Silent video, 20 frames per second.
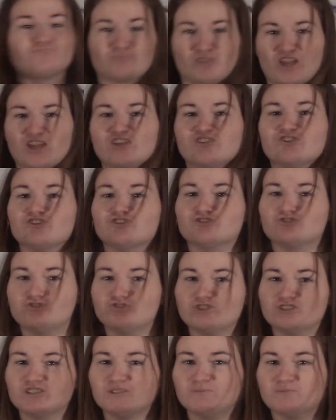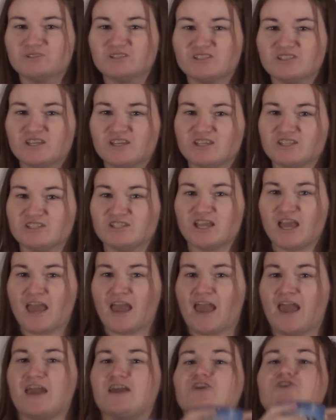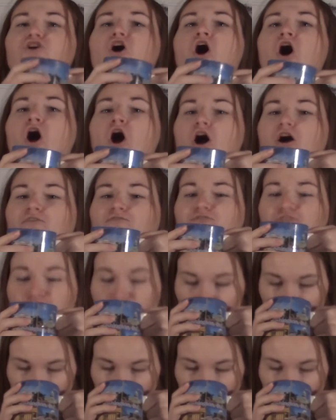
And the Christmases and coffee.